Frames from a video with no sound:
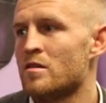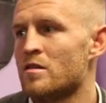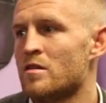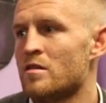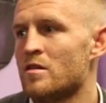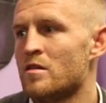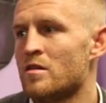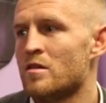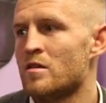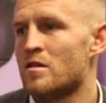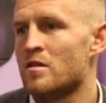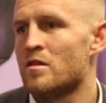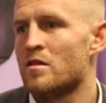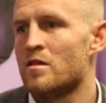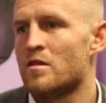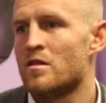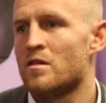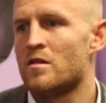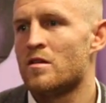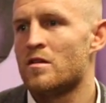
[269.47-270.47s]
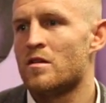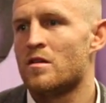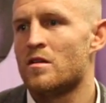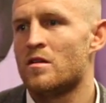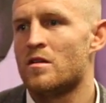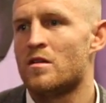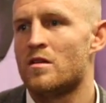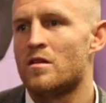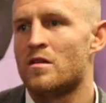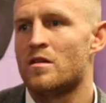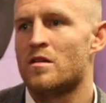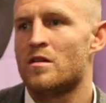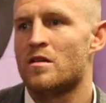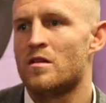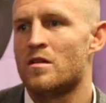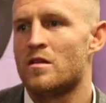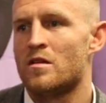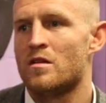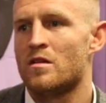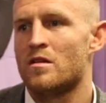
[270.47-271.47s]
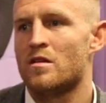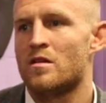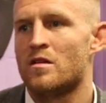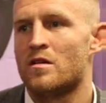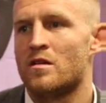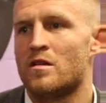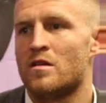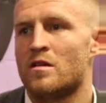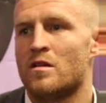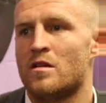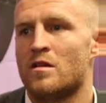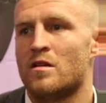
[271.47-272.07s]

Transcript: This person isn't speaking.